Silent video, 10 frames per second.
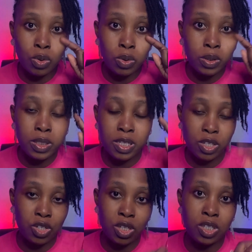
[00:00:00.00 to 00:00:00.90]
search
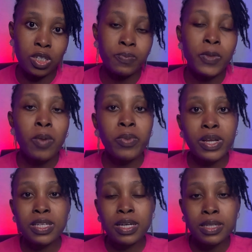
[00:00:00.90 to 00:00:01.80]
engine, but there's
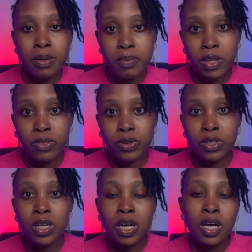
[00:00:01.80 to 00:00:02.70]
another method.
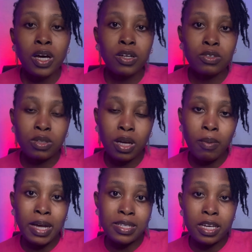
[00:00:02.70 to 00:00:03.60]

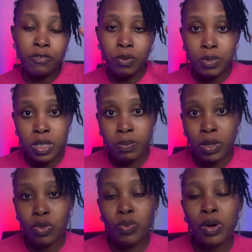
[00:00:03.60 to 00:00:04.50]
Aside from this
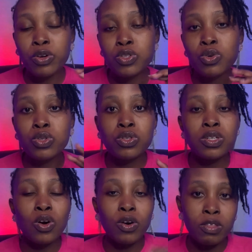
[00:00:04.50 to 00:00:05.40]
method, we are going to go to the
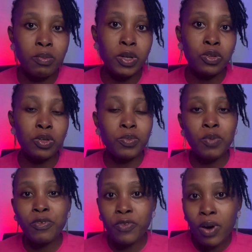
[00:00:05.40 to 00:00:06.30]
other method. But
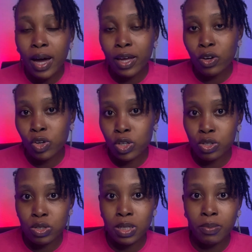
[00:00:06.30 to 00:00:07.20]
before I go into
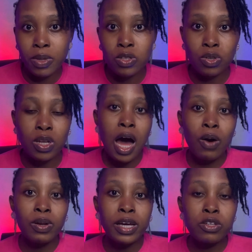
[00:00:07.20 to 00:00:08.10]
that method, I would
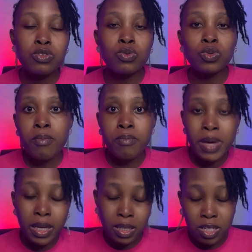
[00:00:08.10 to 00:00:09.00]
like to
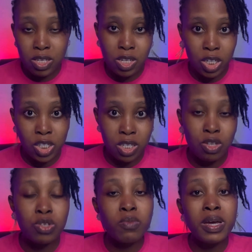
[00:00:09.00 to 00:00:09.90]
make the search easy.
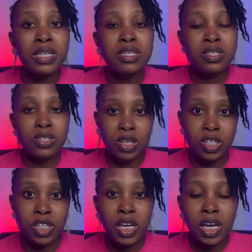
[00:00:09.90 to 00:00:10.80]
So to make the search
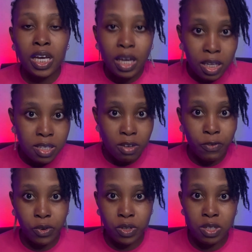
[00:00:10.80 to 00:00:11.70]
easy for
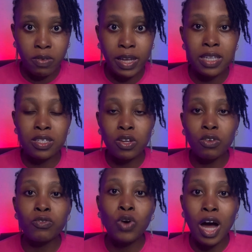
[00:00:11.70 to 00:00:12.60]
yourself, like instead
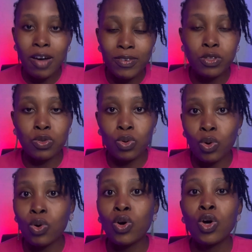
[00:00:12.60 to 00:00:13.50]
of having to go